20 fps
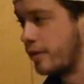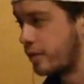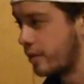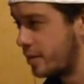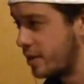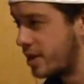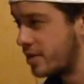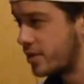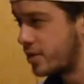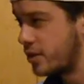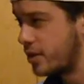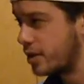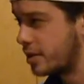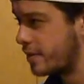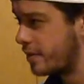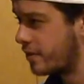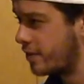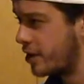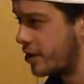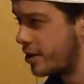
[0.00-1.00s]
And from this, you
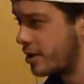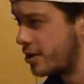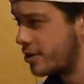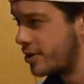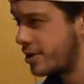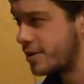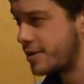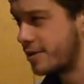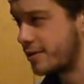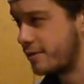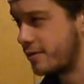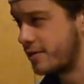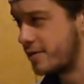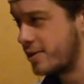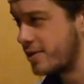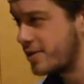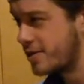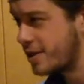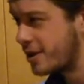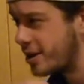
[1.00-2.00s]
got some very interesting
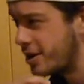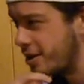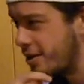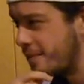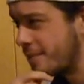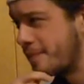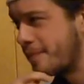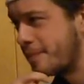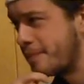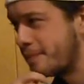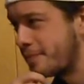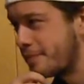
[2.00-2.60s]
results, I hear?